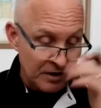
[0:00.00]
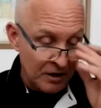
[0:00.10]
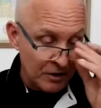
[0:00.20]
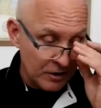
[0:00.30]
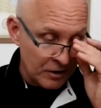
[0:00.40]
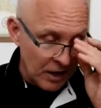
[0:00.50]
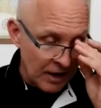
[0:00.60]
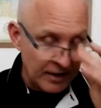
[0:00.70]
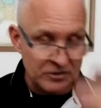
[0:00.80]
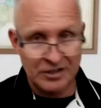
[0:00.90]
uh,
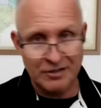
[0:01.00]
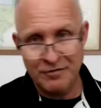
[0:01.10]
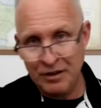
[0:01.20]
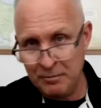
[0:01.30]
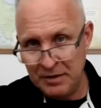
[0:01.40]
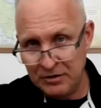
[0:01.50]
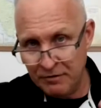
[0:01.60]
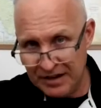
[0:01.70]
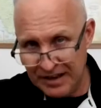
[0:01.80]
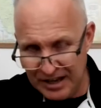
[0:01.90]
clients the development
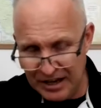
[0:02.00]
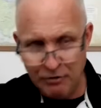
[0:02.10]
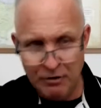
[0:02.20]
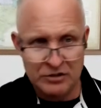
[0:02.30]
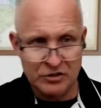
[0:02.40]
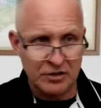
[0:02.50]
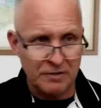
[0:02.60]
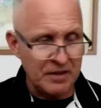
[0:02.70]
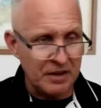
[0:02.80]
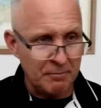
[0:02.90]
of adherence
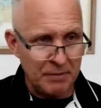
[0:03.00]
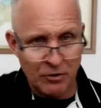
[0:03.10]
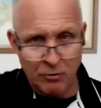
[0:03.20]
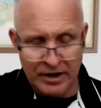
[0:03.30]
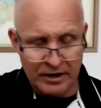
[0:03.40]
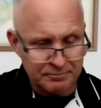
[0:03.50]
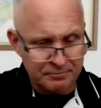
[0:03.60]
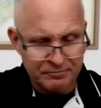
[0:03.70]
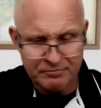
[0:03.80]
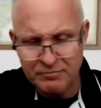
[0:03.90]
by the way,
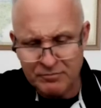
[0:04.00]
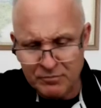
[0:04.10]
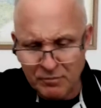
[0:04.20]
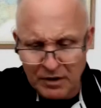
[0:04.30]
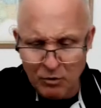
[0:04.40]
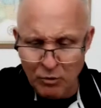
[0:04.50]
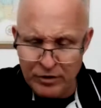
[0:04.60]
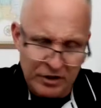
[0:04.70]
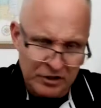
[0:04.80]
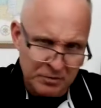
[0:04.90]

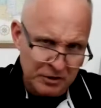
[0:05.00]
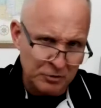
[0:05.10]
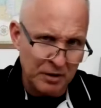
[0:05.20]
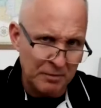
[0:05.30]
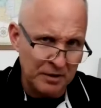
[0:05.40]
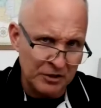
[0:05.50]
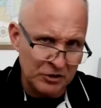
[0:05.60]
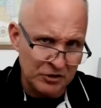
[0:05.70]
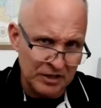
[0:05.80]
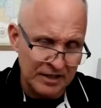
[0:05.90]
with uh, special
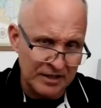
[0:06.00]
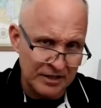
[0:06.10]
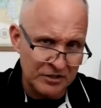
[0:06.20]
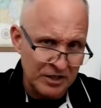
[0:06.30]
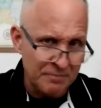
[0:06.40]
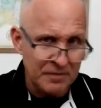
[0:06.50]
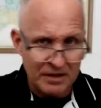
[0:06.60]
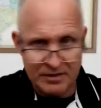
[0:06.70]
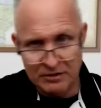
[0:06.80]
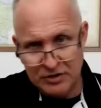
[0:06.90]
populations like this,
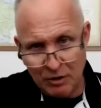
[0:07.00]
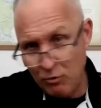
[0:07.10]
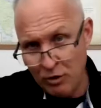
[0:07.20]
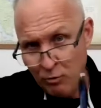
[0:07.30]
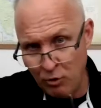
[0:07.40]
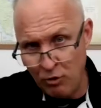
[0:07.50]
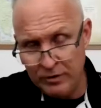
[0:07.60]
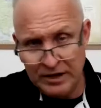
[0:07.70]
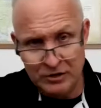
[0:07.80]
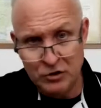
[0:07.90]
there's that one
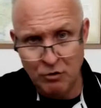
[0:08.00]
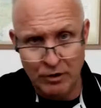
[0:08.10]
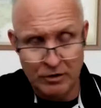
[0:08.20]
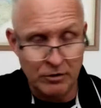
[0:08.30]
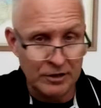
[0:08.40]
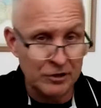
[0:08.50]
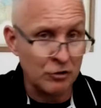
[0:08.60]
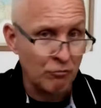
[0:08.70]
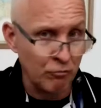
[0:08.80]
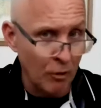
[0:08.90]
word that is critical, and
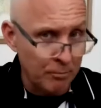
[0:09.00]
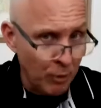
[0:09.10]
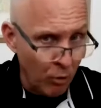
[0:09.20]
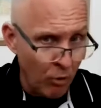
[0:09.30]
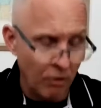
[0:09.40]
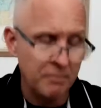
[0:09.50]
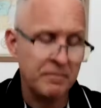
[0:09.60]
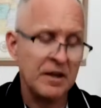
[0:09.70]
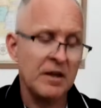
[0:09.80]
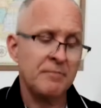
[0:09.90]
it's rapport.
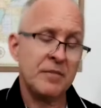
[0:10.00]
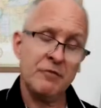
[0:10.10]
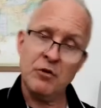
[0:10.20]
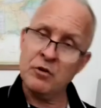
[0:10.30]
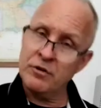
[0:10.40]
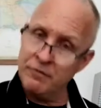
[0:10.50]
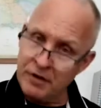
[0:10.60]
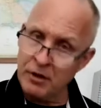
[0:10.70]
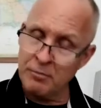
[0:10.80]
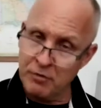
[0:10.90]
If you can
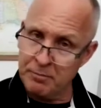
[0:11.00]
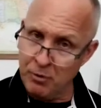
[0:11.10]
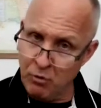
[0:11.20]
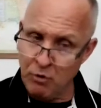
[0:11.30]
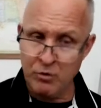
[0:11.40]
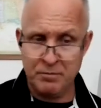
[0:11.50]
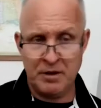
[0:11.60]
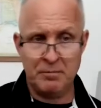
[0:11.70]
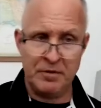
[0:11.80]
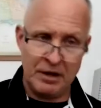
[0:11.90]
develop rapport with
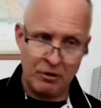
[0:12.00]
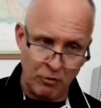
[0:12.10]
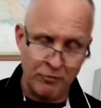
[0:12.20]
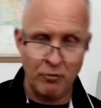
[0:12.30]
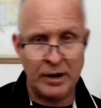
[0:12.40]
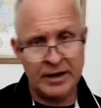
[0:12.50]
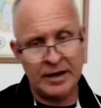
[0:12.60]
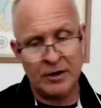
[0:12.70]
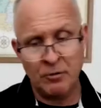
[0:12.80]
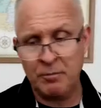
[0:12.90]
people that are
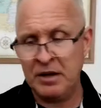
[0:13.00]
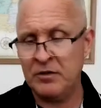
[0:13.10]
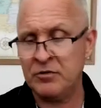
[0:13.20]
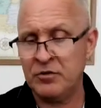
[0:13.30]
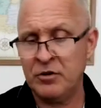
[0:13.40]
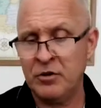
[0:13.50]
overweight and obese,